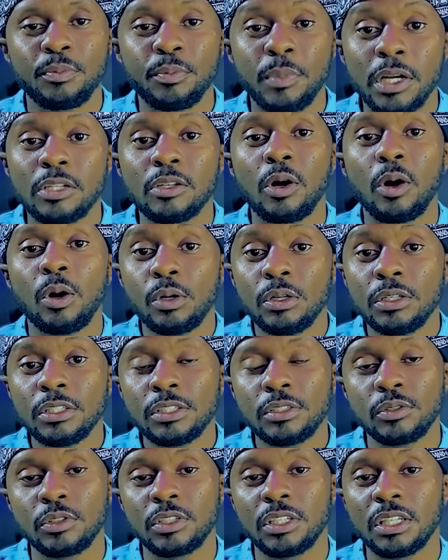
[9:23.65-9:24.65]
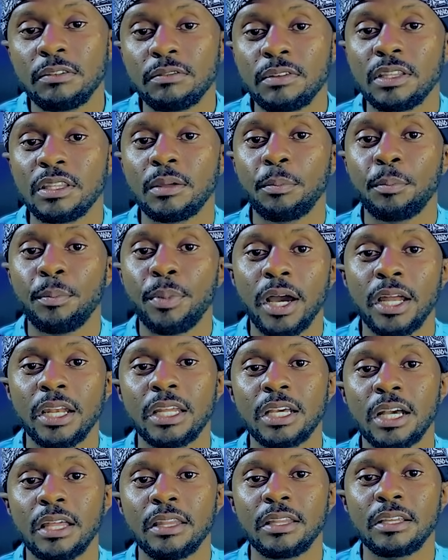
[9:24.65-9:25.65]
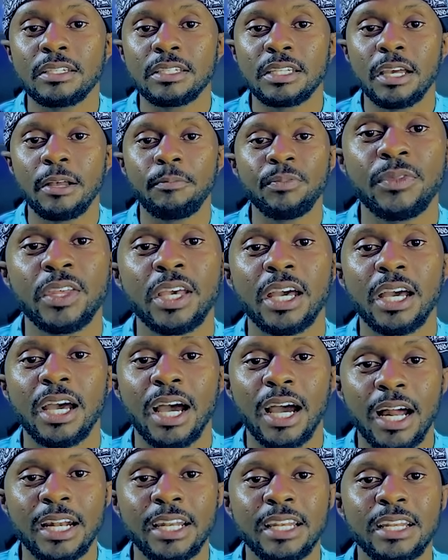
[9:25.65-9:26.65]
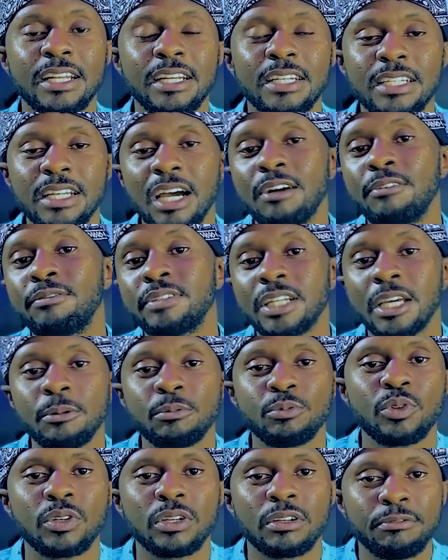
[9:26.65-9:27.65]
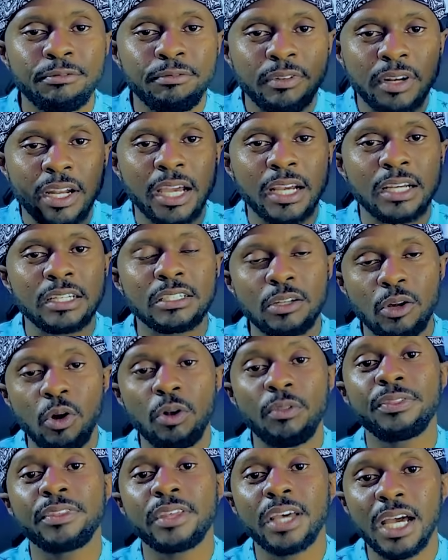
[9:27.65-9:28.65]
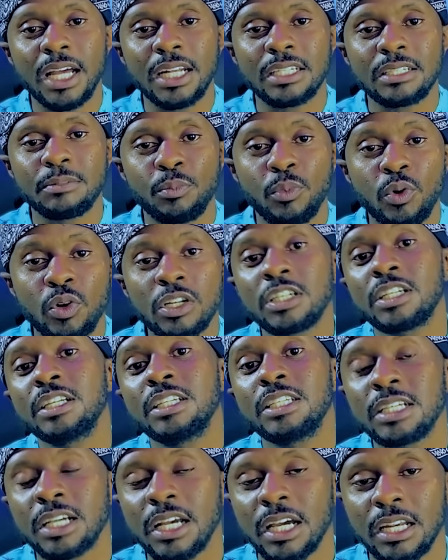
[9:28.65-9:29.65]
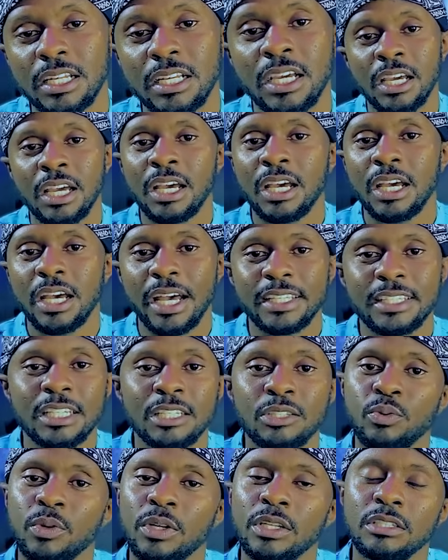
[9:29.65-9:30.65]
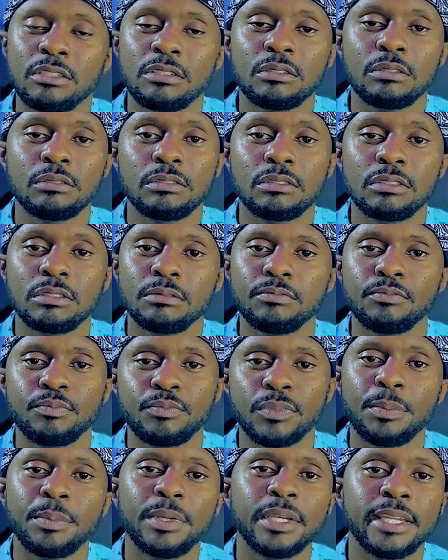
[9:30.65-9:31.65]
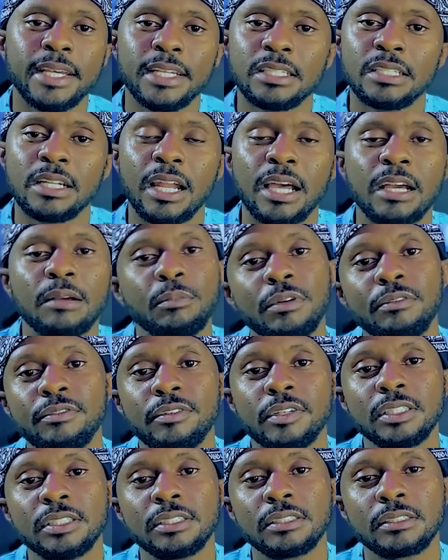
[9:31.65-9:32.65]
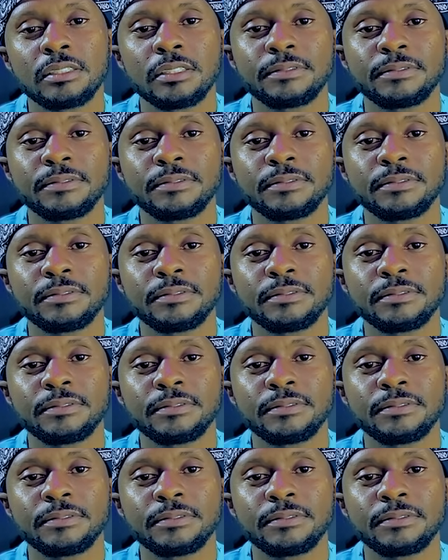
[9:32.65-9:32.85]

But also, given the panic at the time, I didn't have time to reflect on that more critically. I just went to, maybe he doesn't like my voice.